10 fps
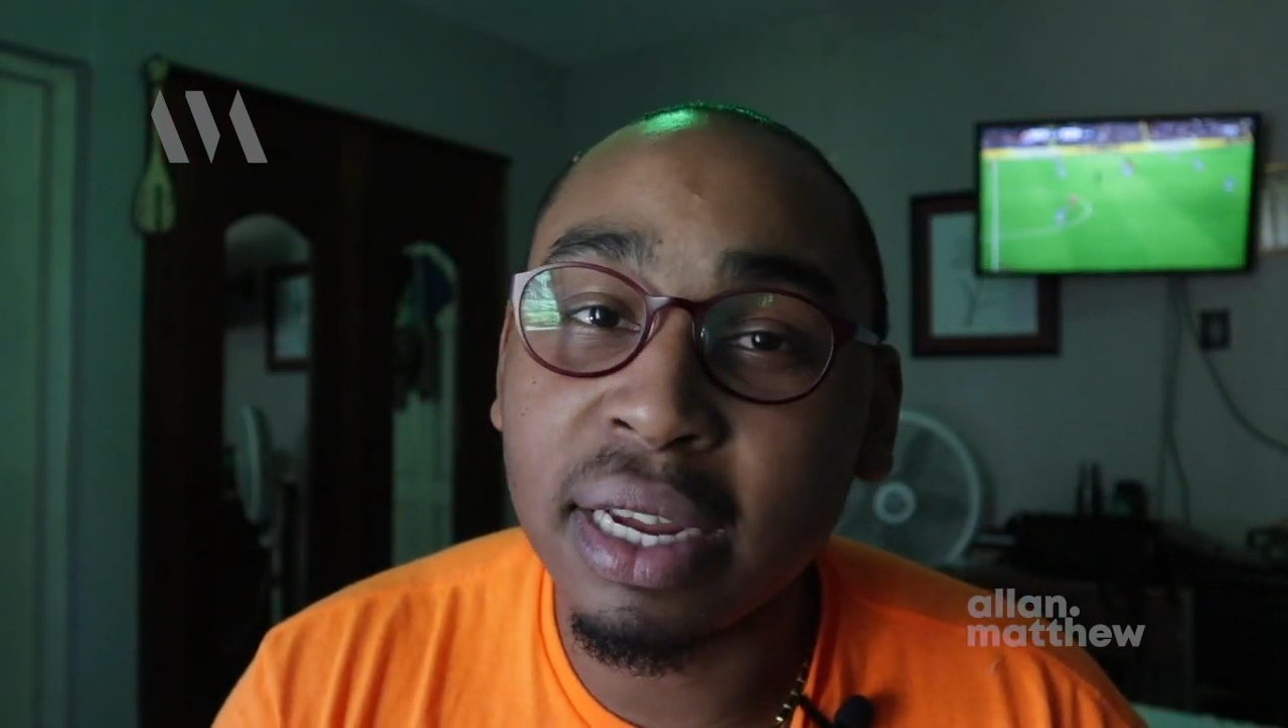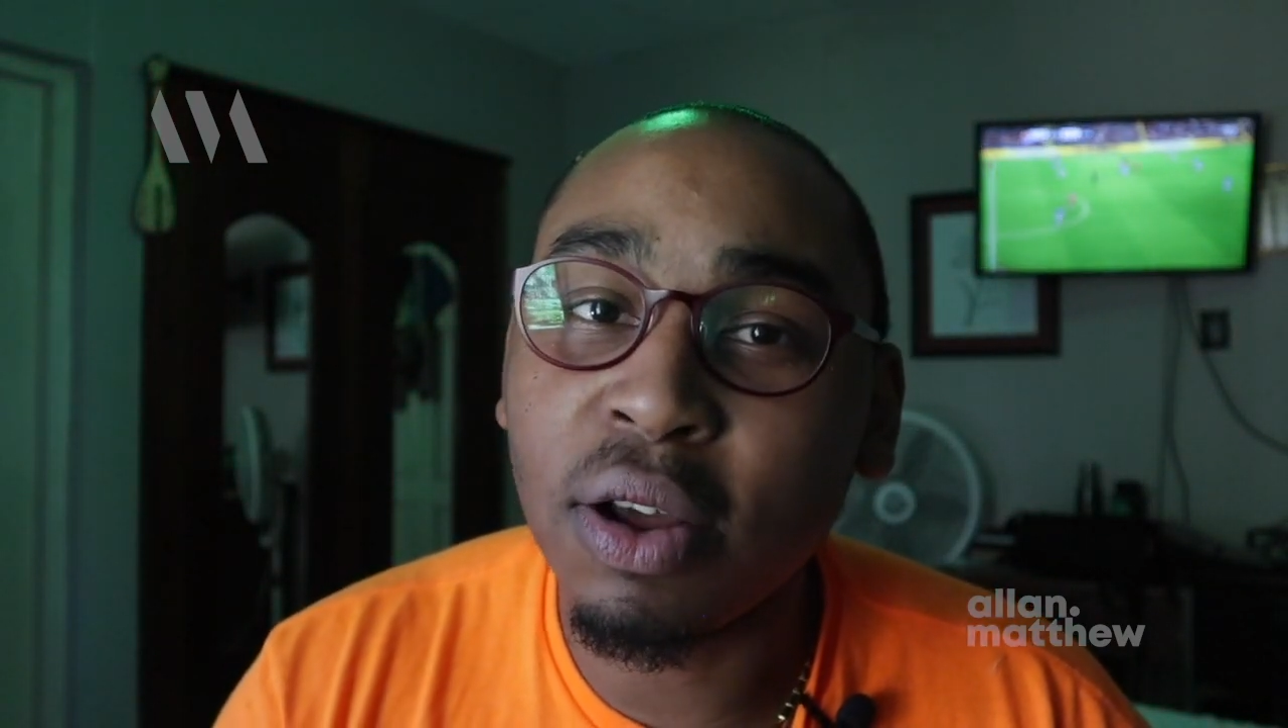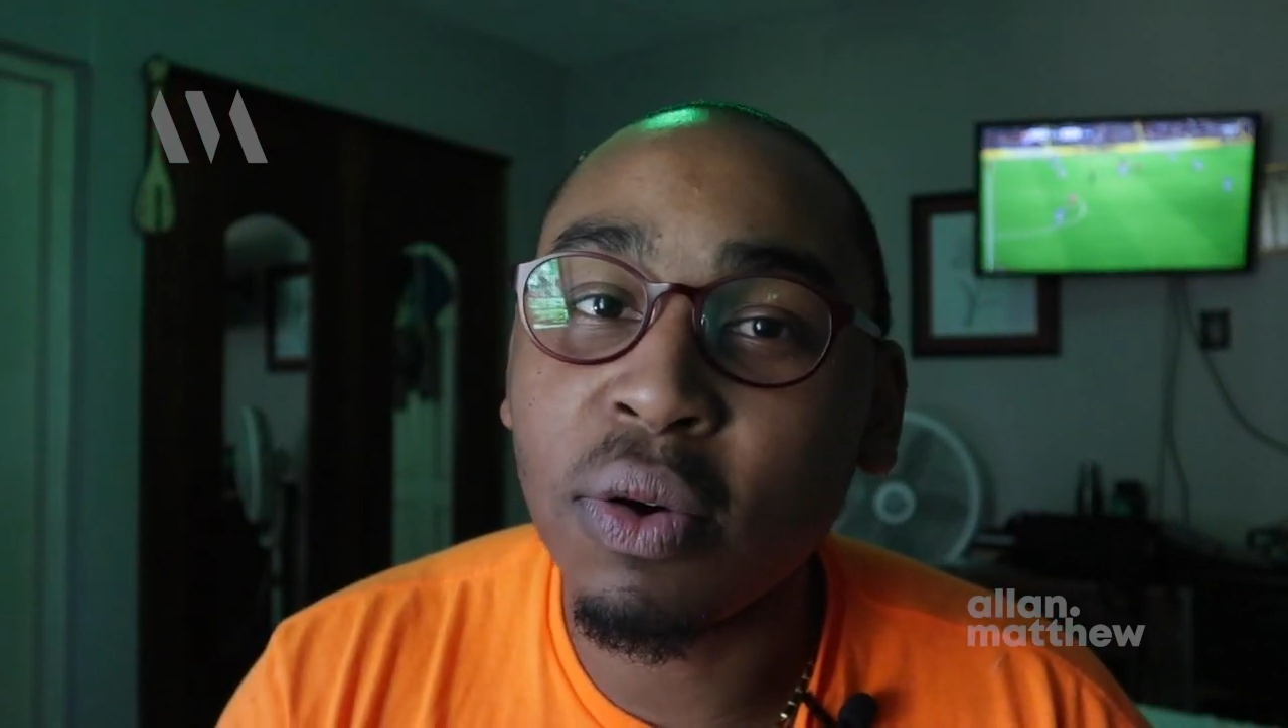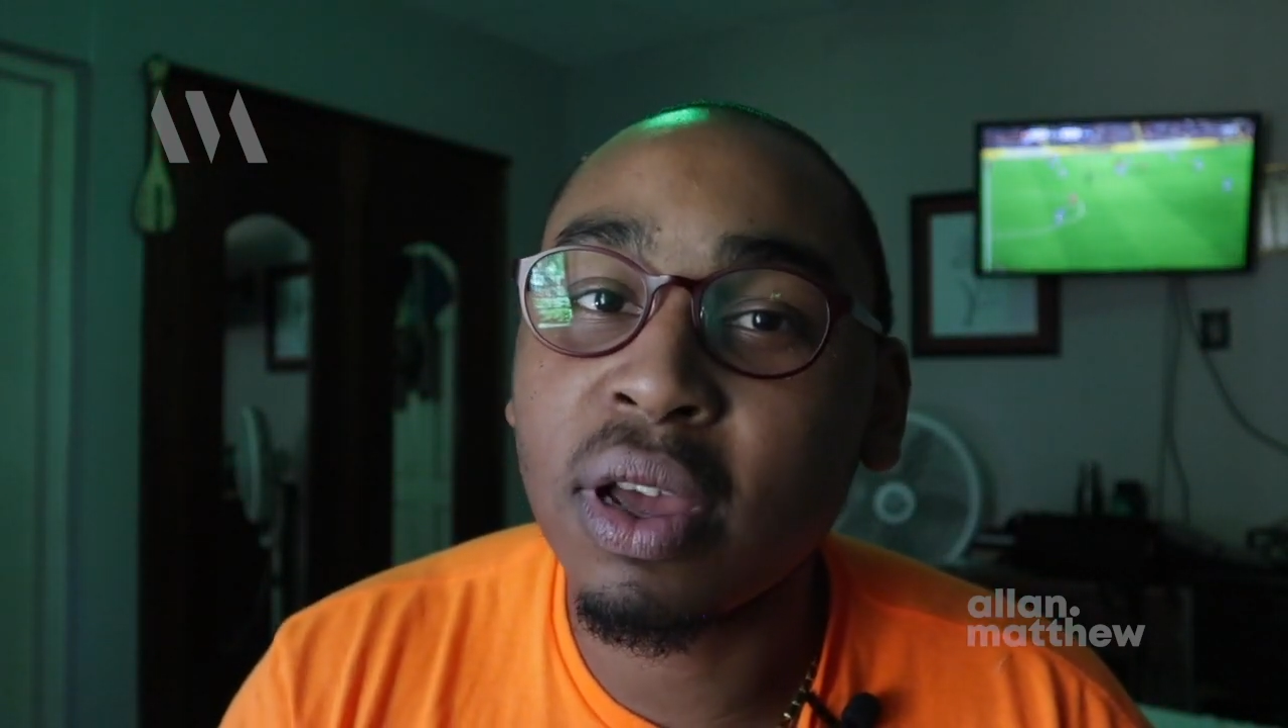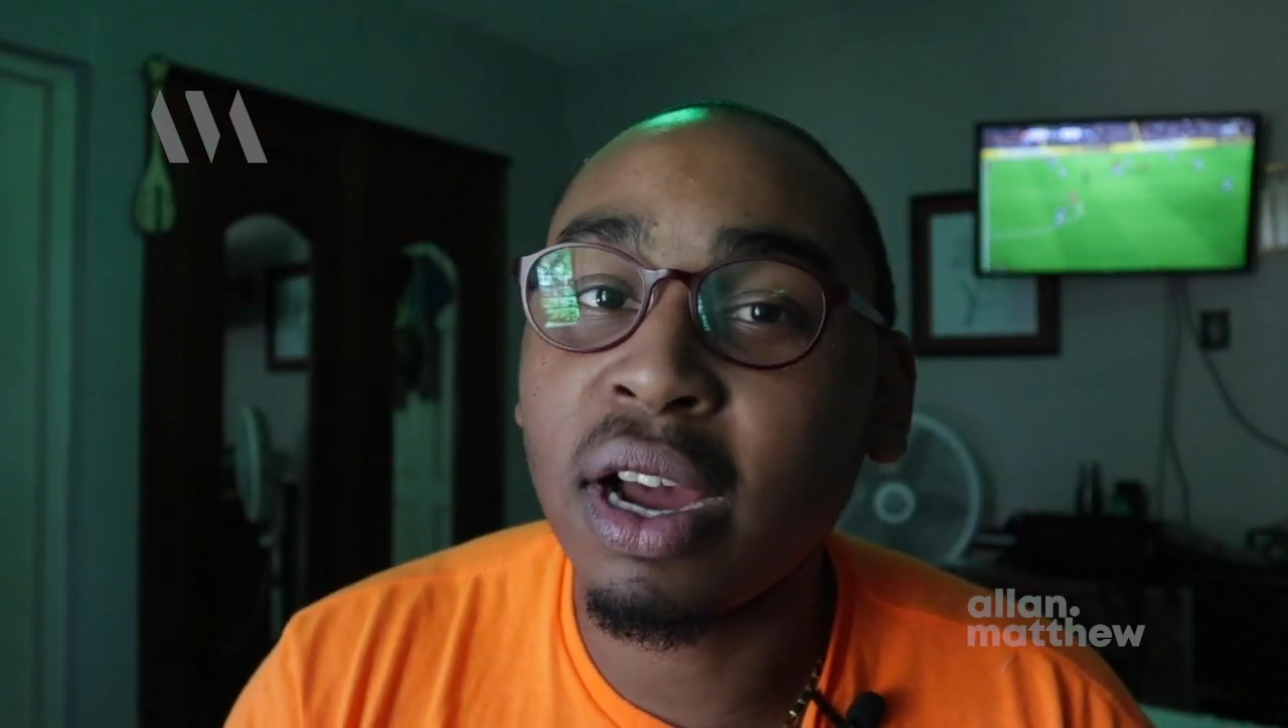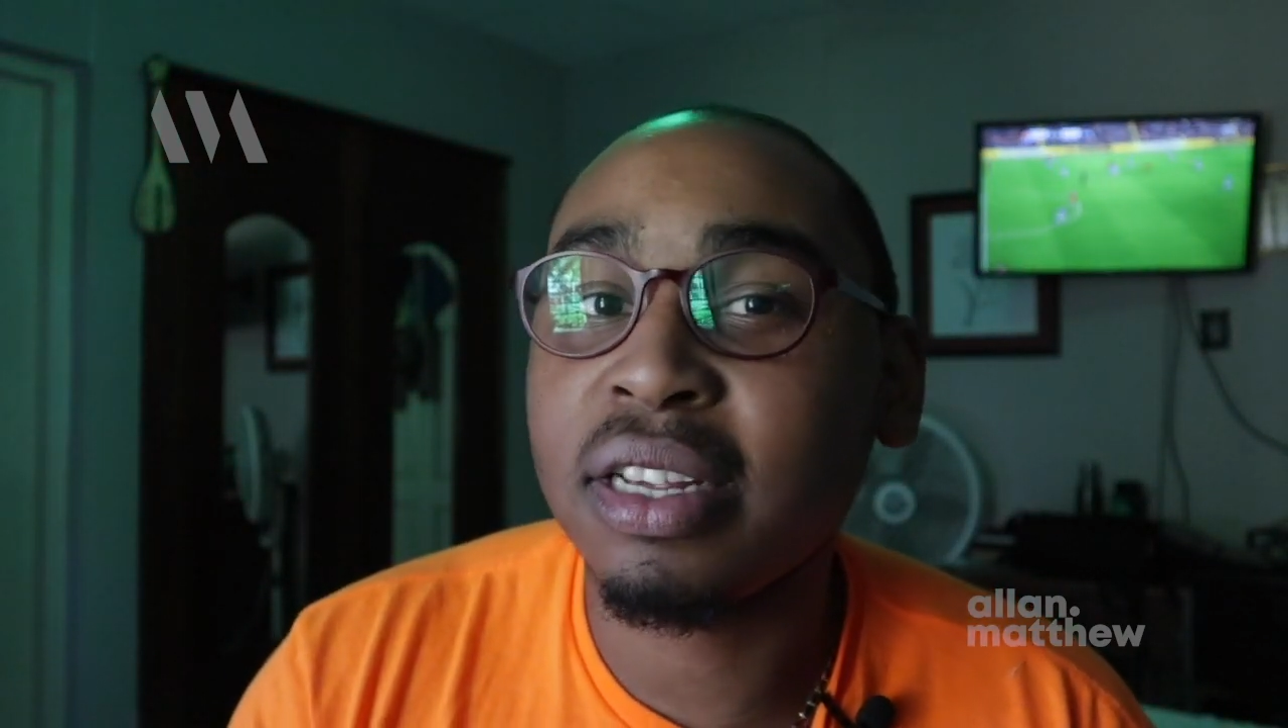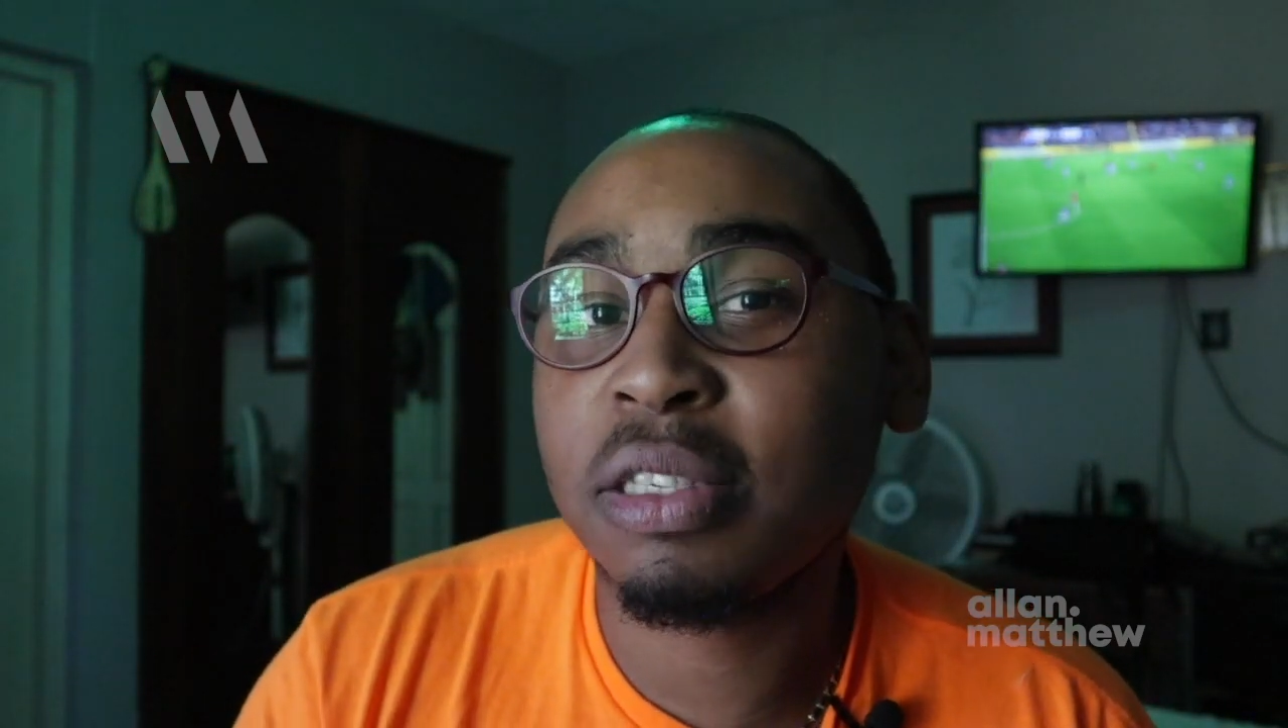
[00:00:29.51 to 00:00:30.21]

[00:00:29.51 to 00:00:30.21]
And how God